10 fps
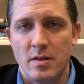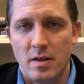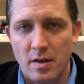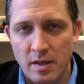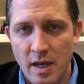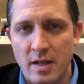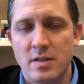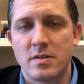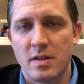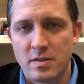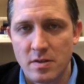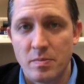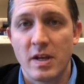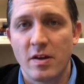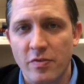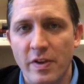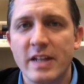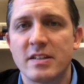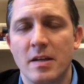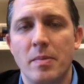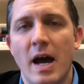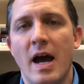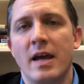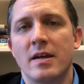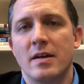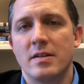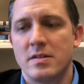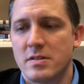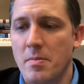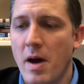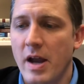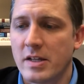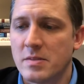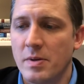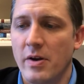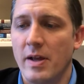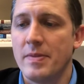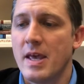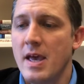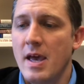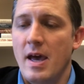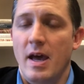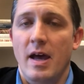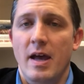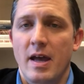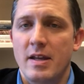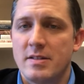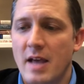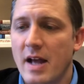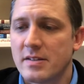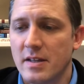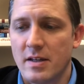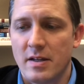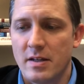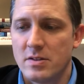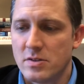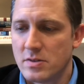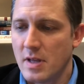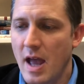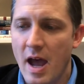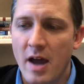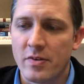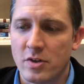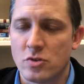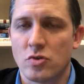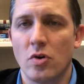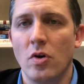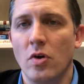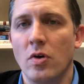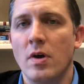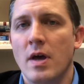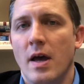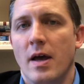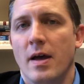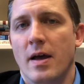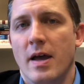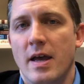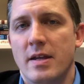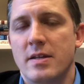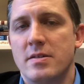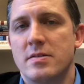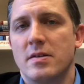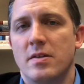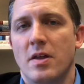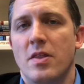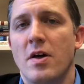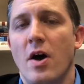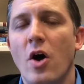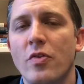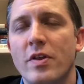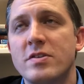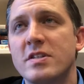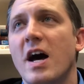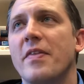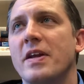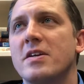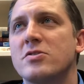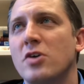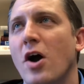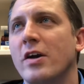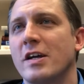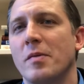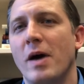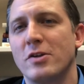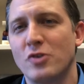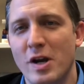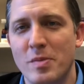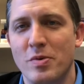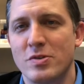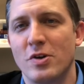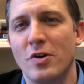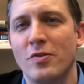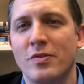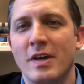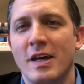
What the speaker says: Again, he's being afflicted by this demonic spirit. And he's acting just out of control. And he's the son that he's talking about trying to preserve